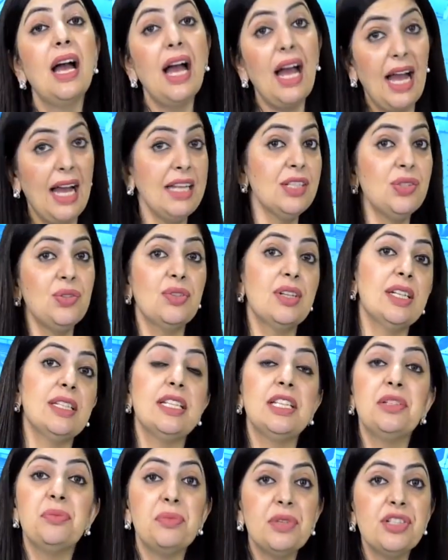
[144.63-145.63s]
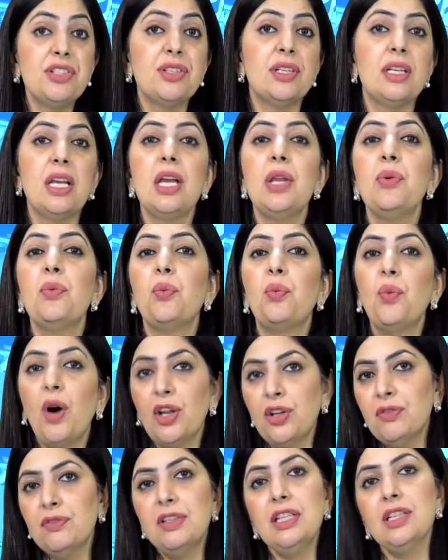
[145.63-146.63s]
And to get admission in
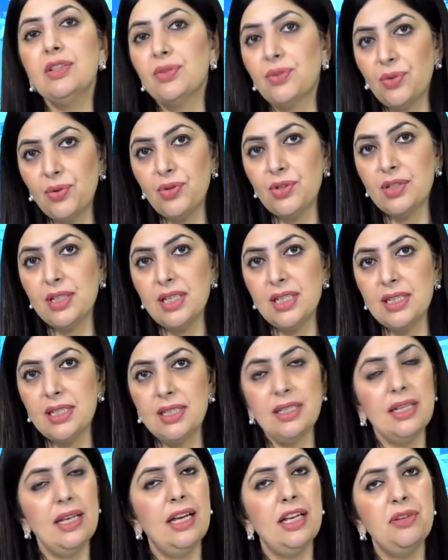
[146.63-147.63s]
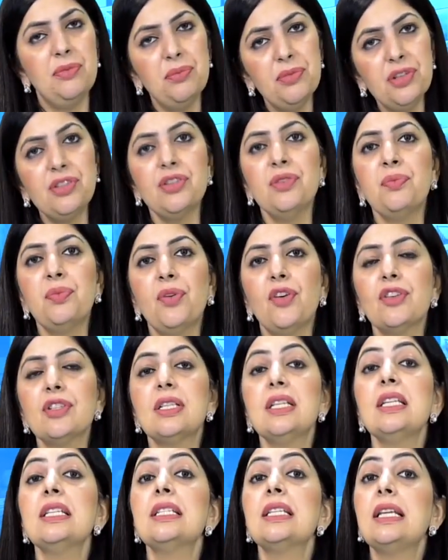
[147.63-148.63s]
one of these courses, admission
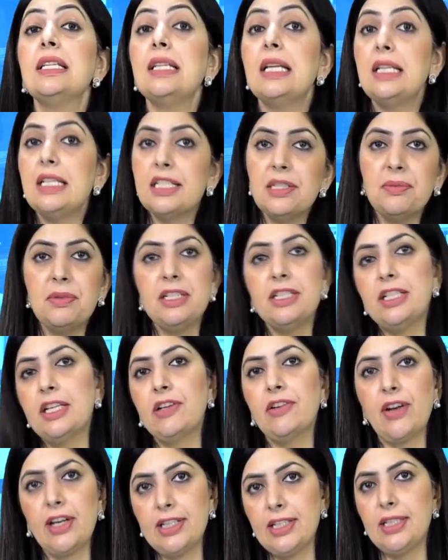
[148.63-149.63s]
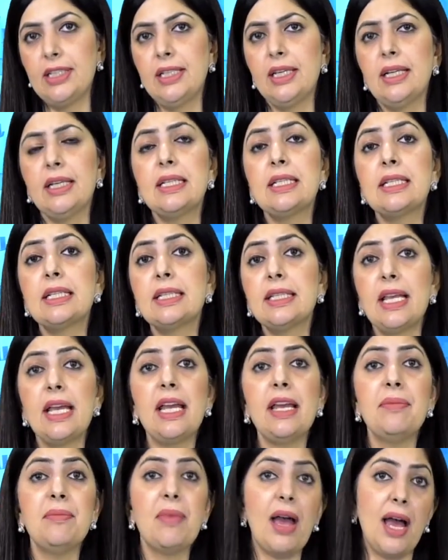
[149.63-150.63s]
process and eligibility criteria is
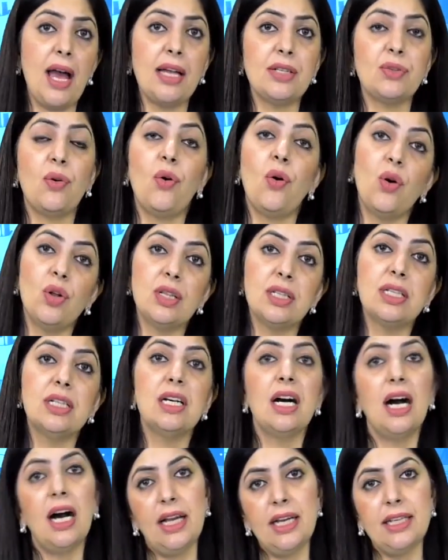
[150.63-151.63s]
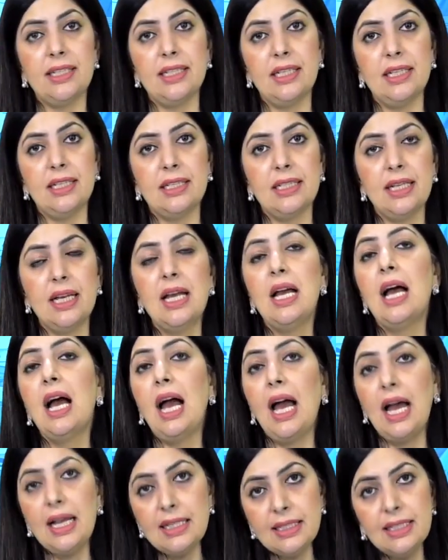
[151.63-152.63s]
same at all the IITs.
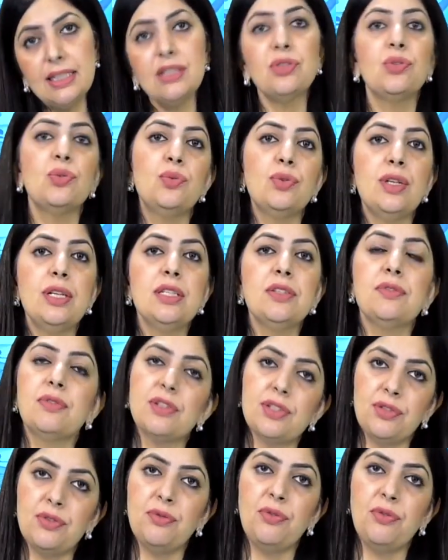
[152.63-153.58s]
As the students, first